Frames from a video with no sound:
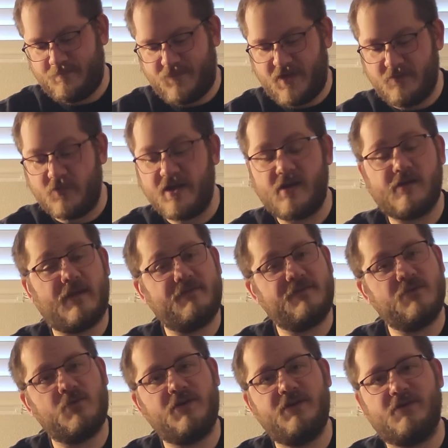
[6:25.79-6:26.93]
And we are left
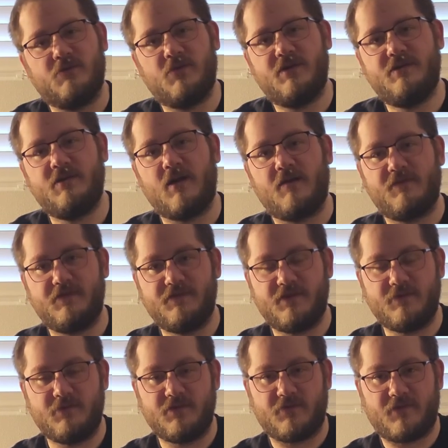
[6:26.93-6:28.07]
to wonder what Garfield did
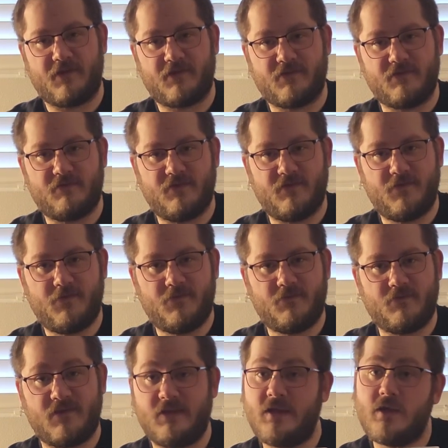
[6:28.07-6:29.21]
with the rest of his...
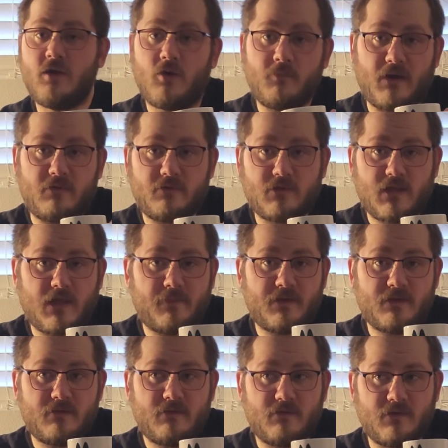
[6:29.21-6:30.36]
Did he go mountain
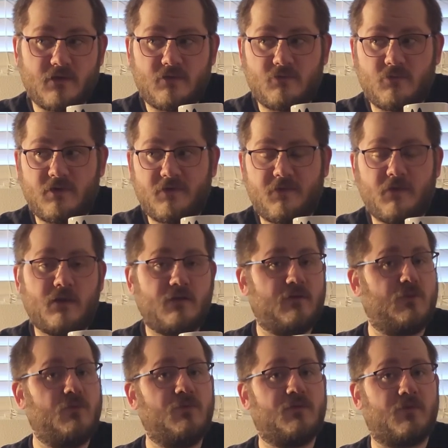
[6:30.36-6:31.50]
climbing? What is he going to
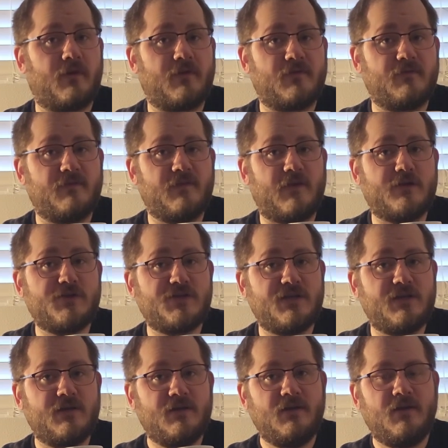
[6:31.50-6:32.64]
do with the rest of his
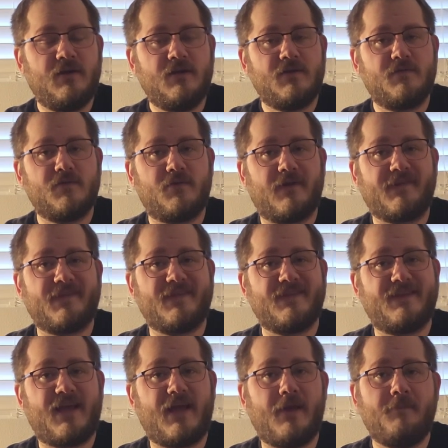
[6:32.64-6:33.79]
energy for the rest of the
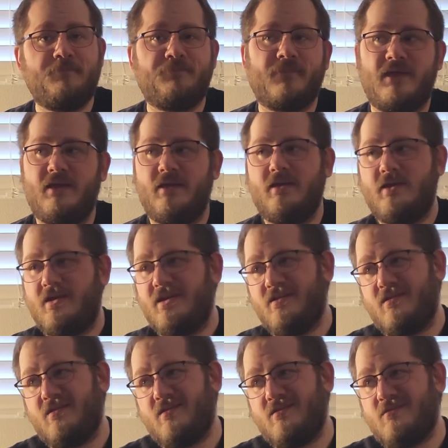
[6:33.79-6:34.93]
day?
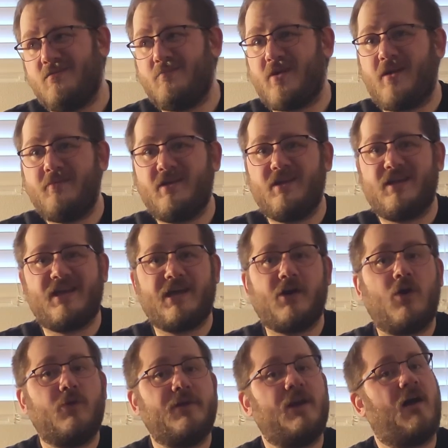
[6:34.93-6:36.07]
Probably going to kick
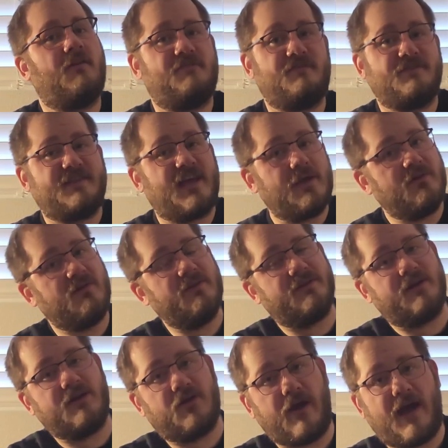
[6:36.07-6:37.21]
Odie off of a table and
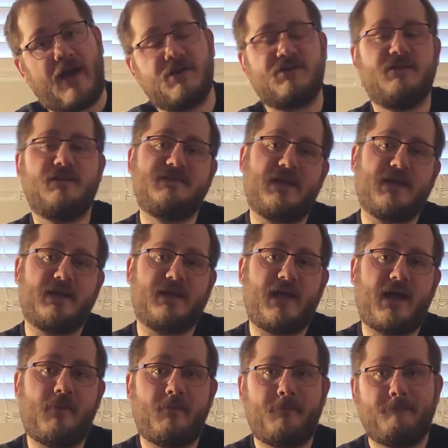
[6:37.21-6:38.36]
then crash and then take a
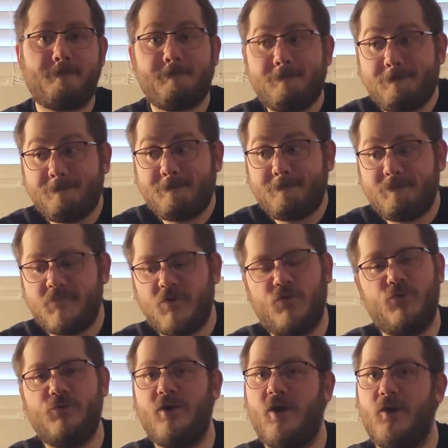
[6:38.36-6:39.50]
nap.
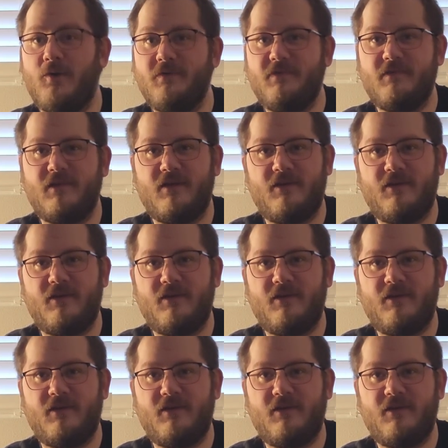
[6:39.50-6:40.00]
Who knows?